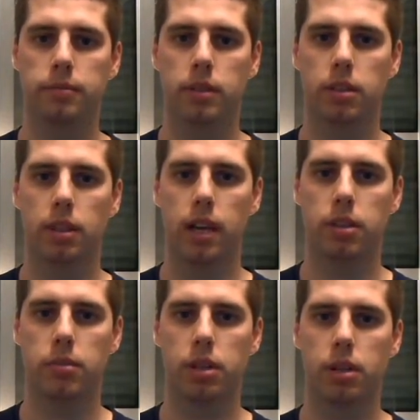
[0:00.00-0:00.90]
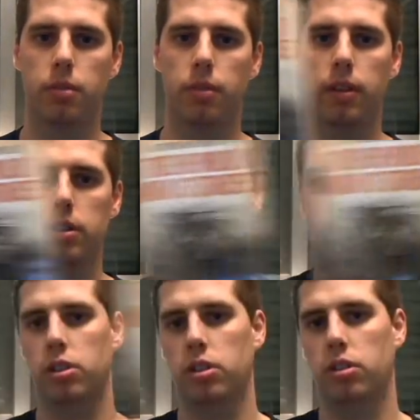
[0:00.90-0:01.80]
Okay, so I'm just going to move this across
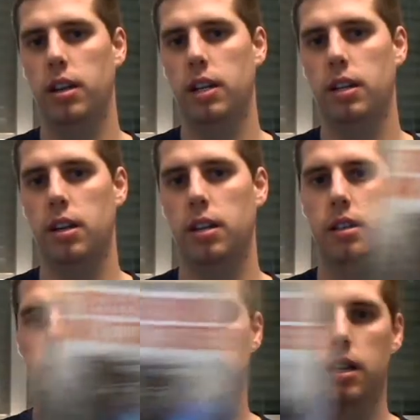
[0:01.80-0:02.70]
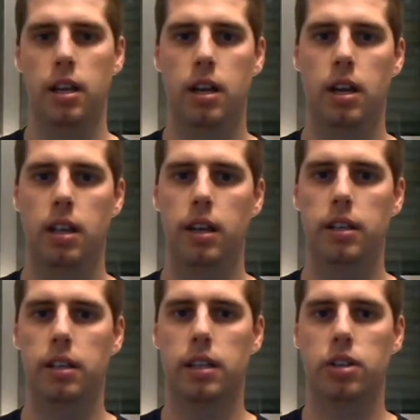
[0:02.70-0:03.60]
the screen. You can see that it
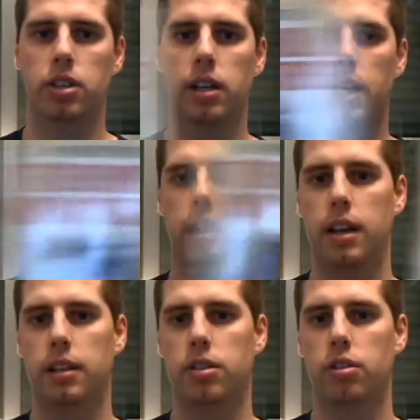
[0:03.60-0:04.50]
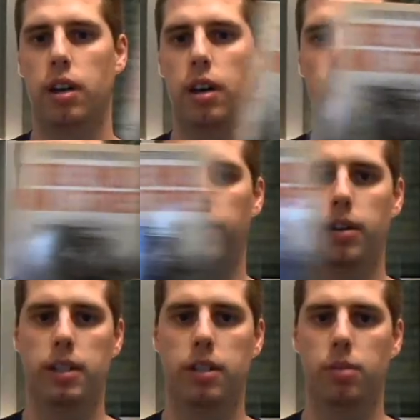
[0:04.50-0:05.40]
does actually the letters do get quite fuzzy
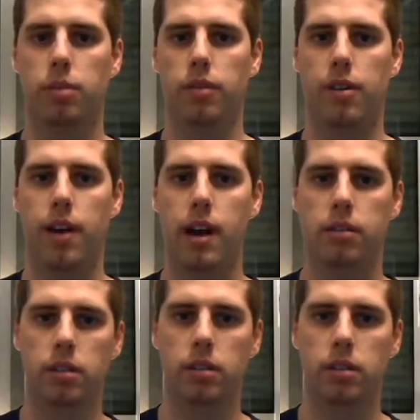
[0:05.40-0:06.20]
as you move it around.